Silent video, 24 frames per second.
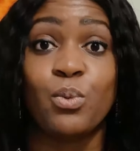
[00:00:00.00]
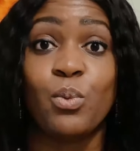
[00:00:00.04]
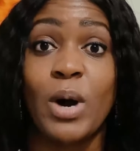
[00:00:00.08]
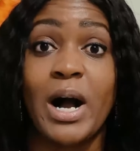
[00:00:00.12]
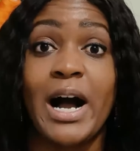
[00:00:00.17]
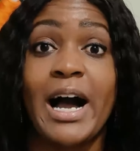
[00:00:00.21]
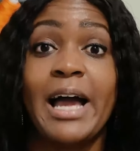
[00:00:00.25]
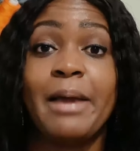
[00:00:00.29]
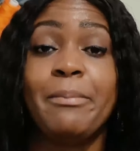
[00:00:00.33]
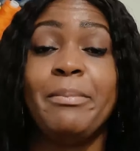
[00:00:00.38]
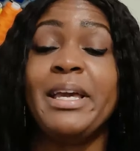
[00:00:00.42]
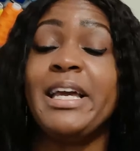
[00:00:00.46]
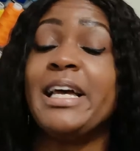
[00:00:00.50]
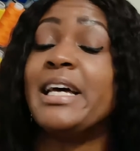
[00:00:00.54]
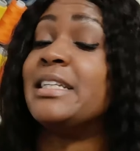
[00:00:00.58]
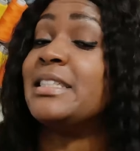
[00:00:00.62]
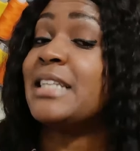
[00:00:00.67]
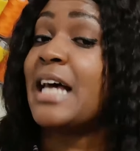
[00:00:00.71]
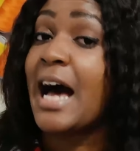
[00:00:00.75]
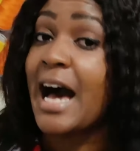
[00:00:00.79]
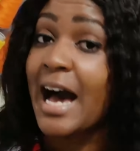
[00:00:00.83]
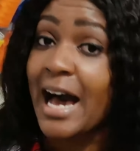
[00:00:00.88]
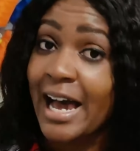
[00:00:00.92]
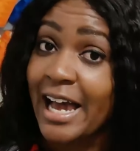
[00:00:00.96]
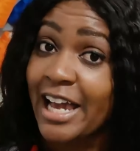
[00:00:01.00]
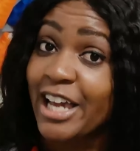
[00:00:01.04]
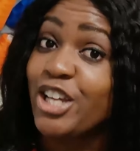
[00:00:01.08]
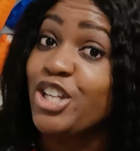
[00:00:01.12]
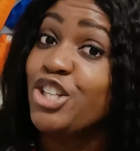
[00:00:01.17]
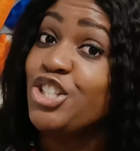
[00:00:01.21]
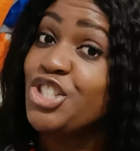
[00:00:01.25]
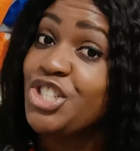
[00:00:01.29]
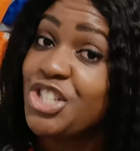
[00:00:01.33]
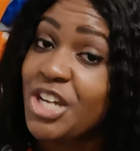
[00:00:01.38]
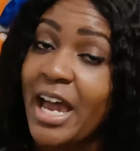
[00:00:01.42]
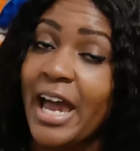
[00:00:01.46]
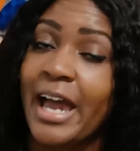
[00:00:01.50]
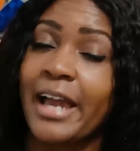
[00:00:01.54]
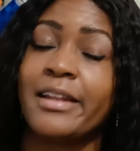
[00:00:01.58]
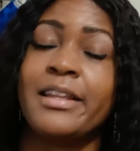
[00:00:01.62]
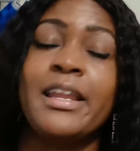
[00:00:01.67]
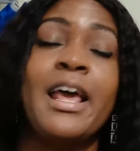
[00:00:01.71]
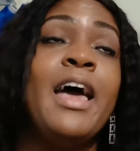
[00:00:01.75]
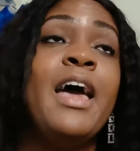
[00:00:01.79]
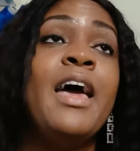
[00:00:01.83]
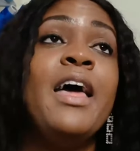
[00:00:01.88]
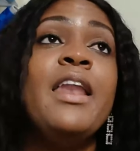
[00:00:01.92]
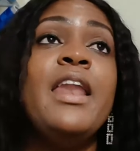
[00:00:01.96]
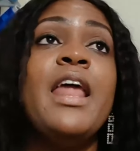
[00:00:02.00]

Why? Because I checked.